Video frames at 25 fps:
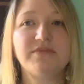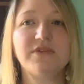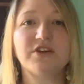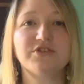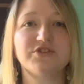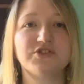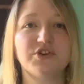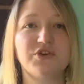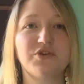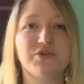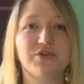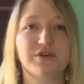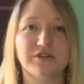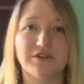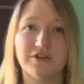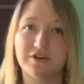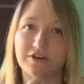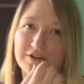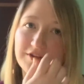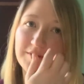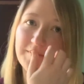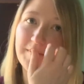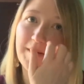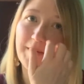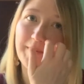so you can look
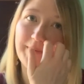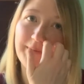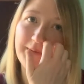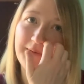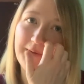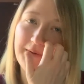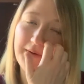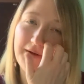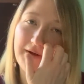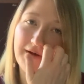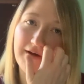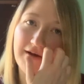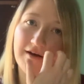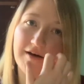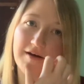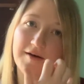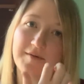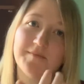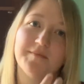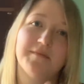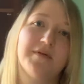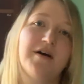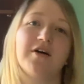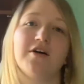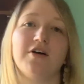them up.
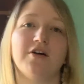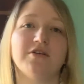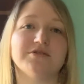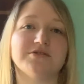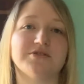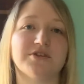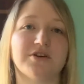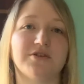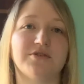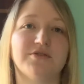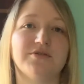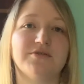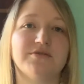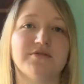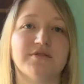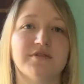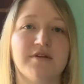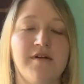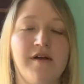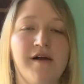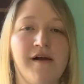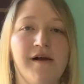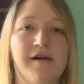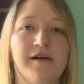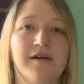I'll also
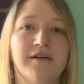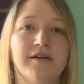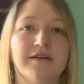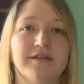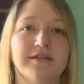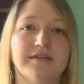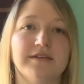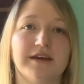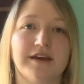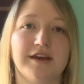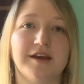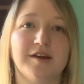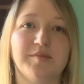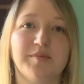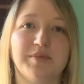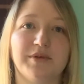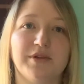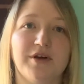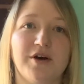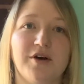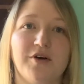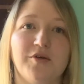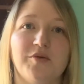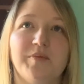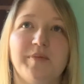link it
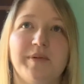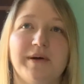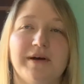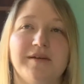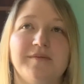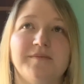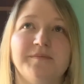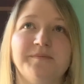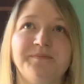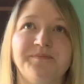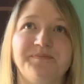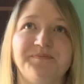below, but